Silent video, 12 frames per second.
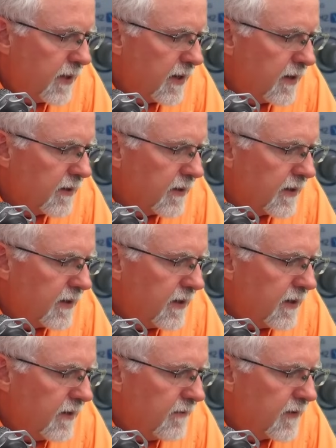barely
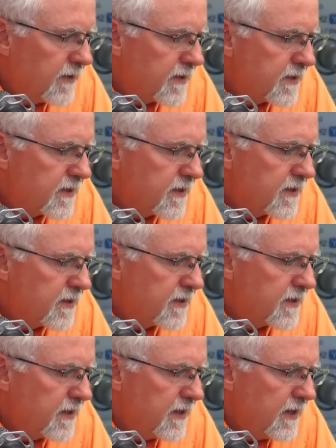even
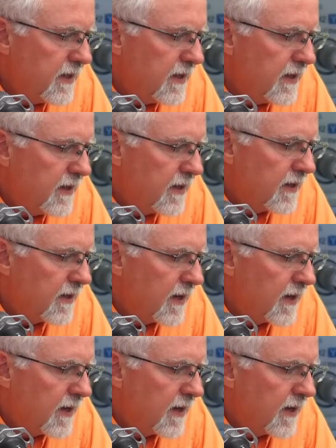see